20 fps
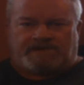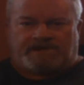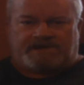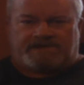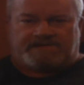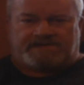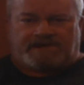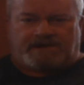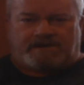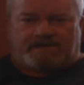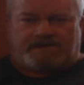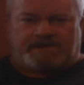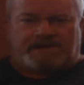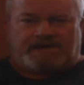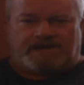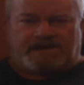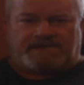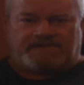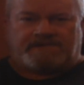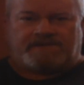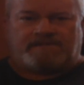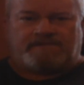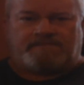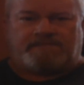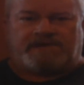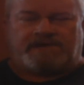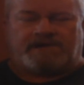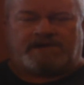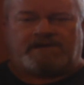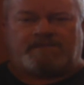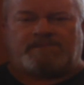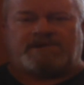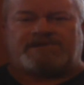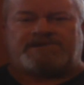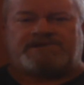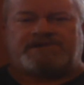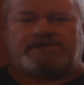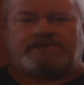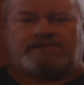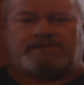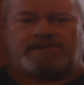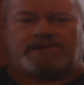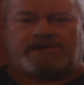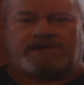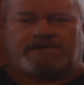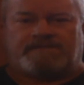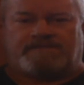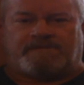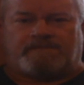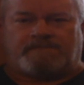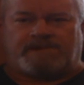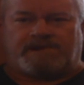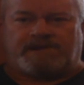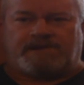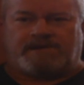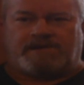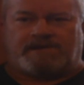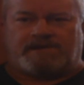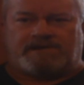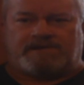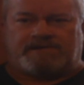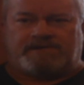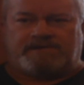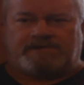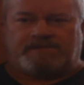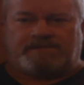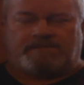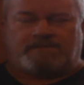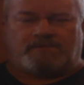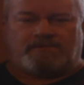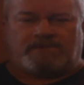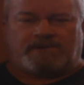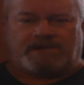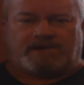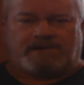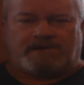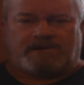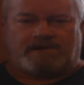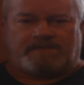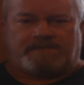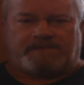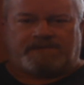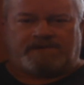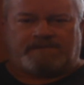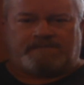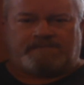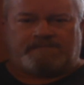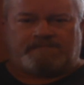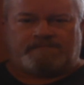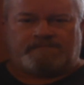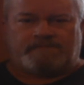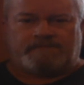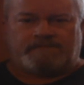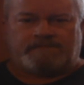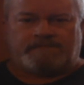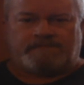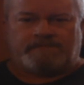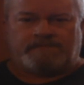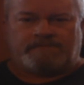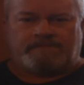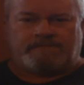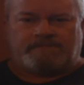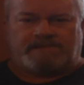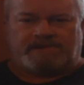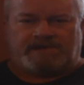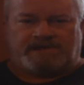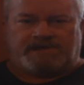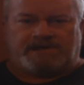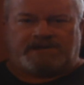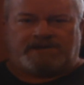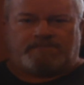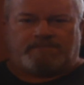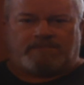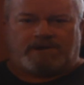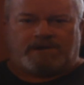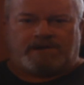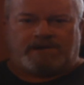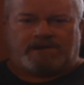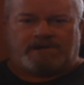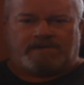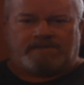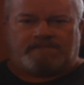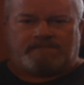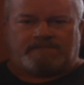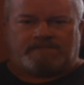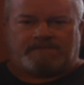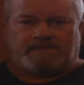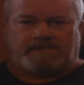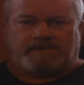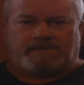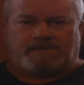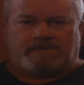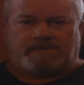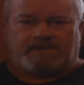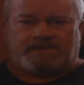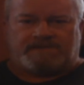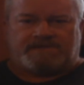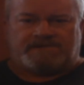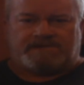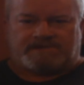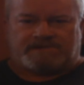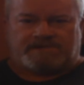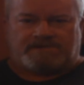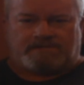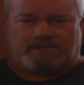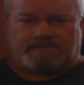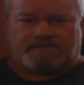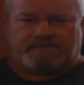Saturday night's going to become a chill night for me. I'll do the morning coffee, but I need a break. So this is a short